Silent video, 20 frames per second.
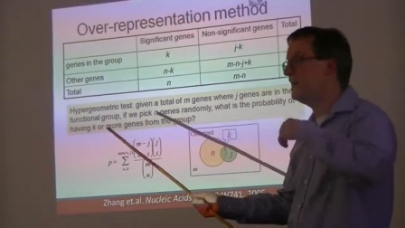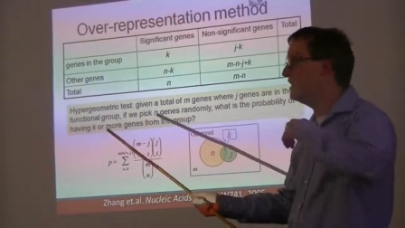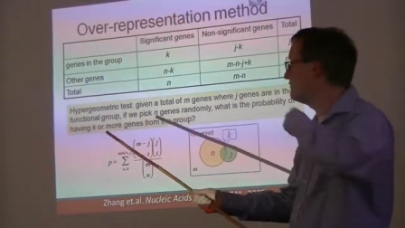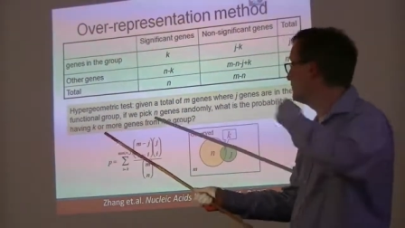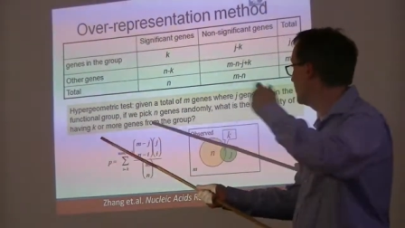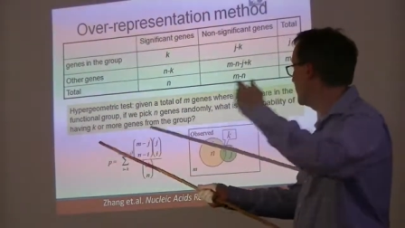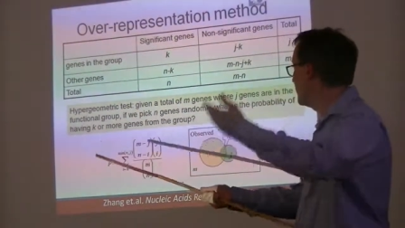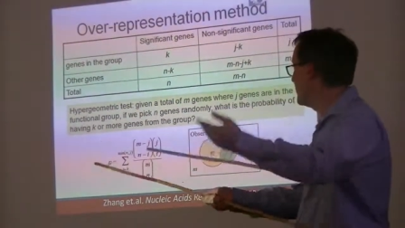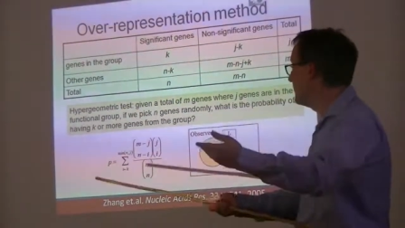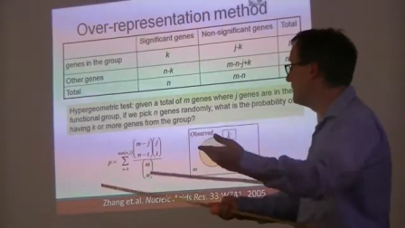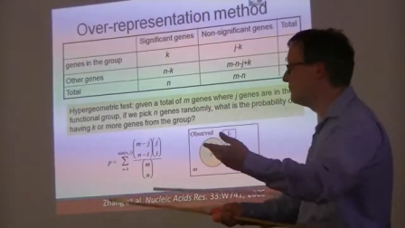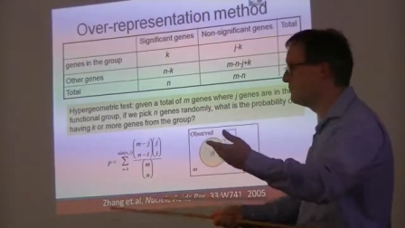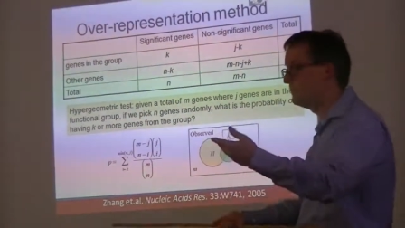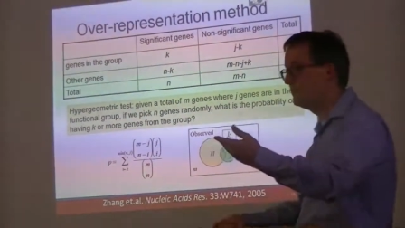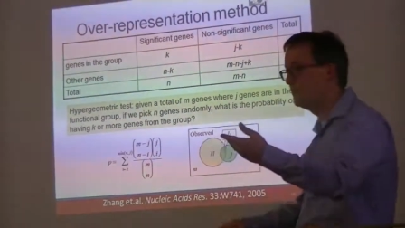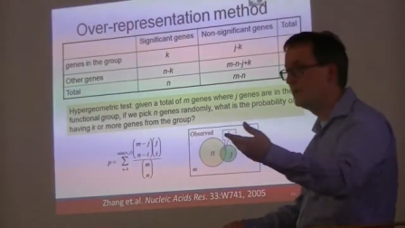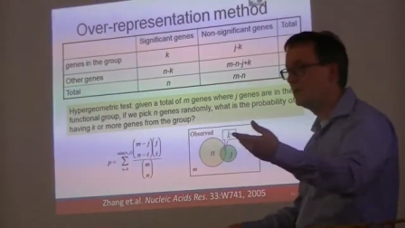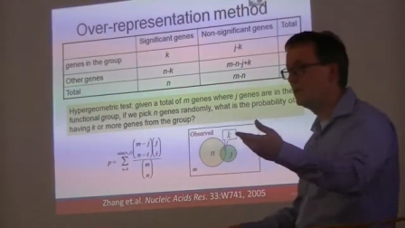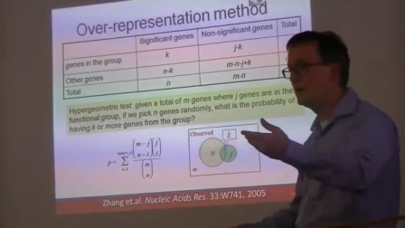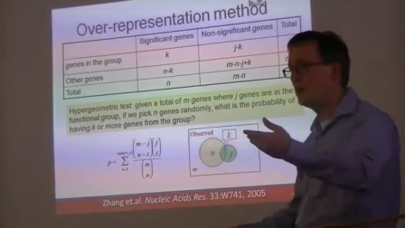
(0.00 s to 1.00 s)
of the
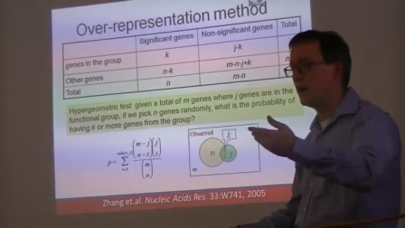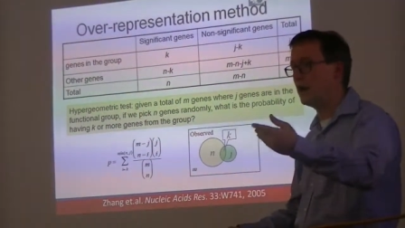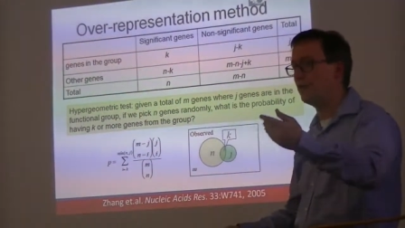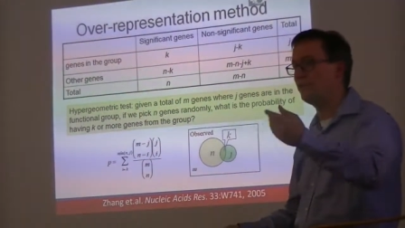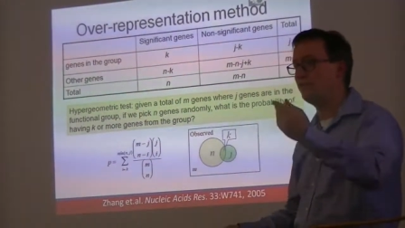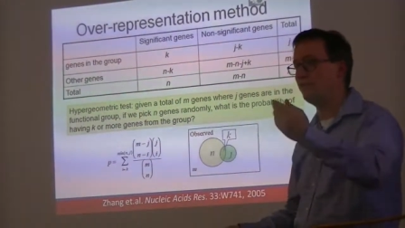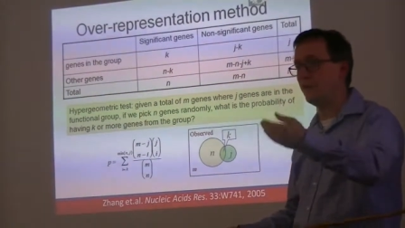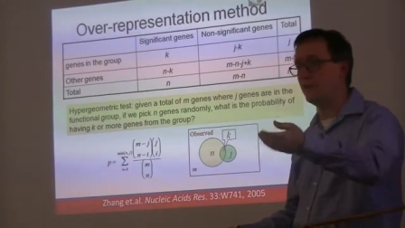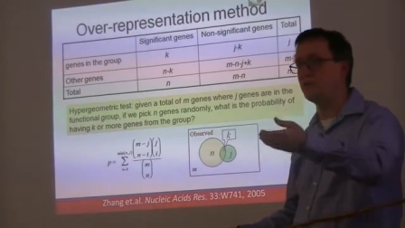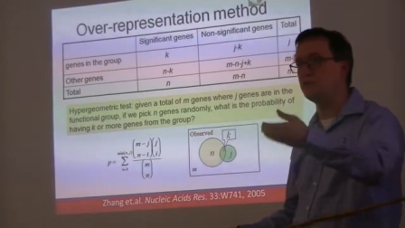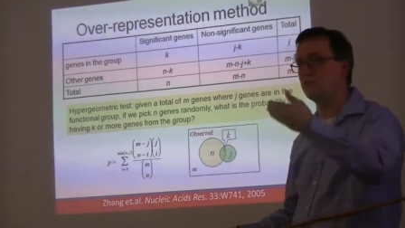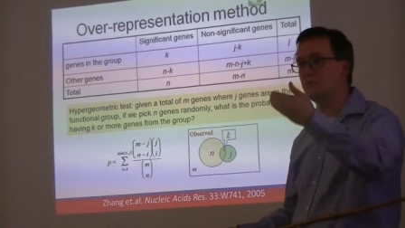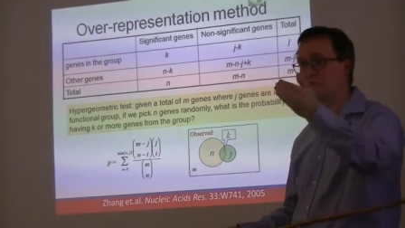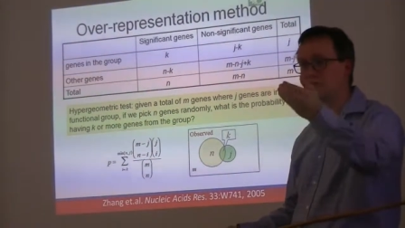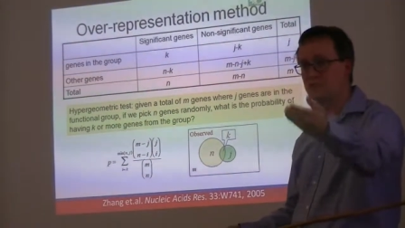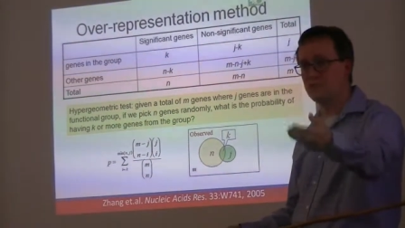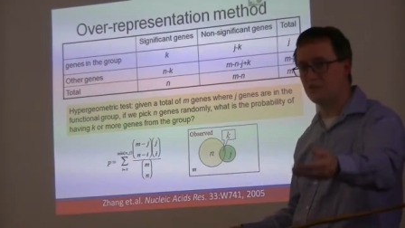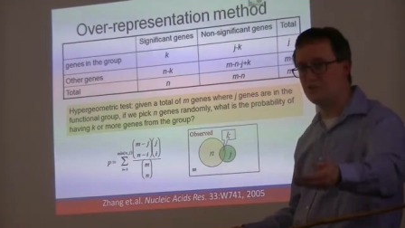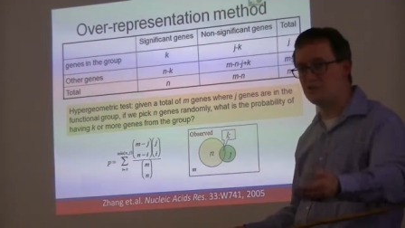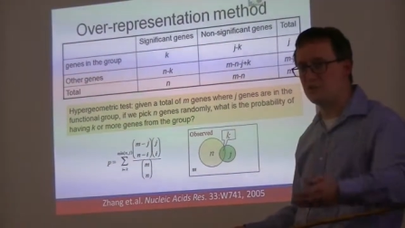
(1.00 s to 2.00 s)
M are found to be
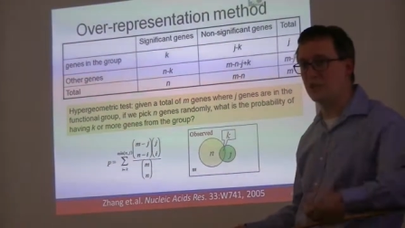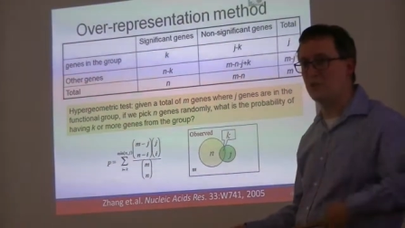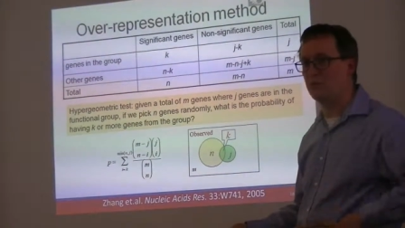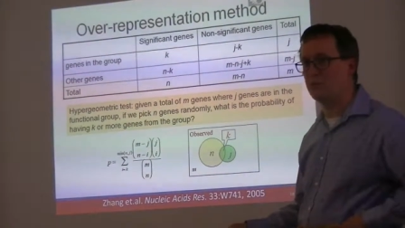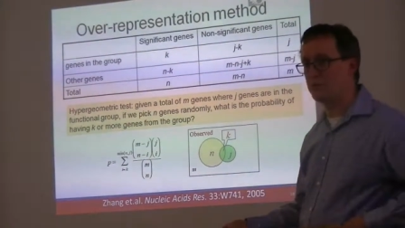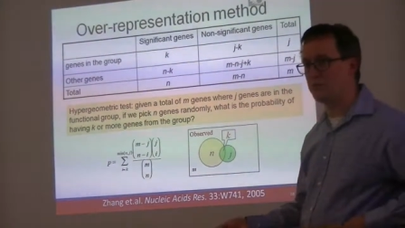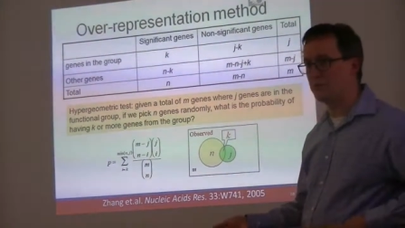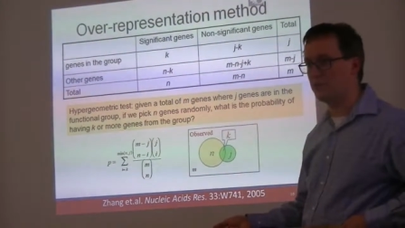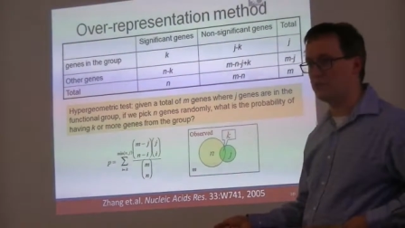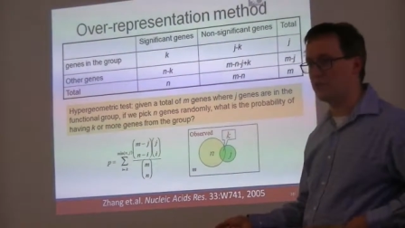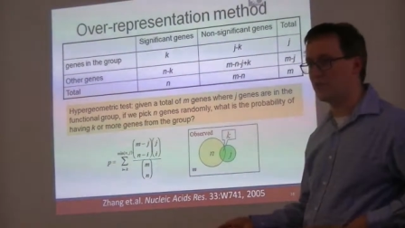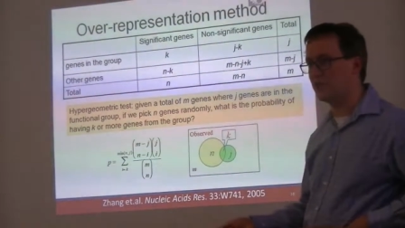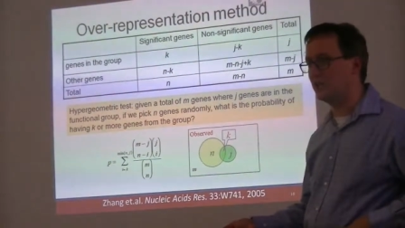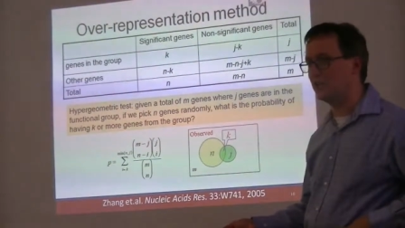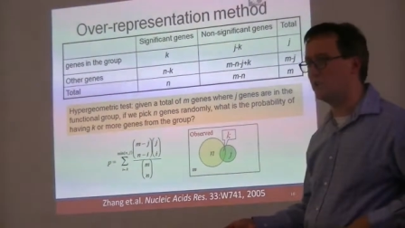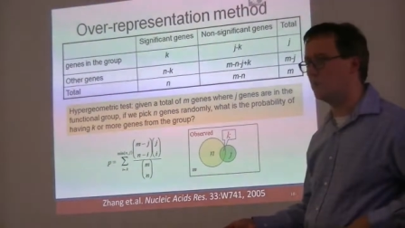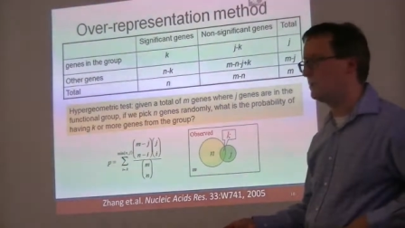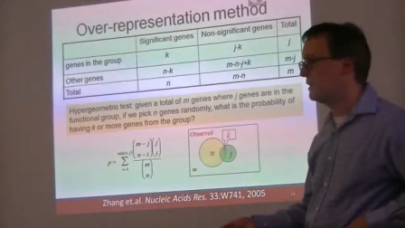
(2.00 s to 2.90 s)
associated with a particular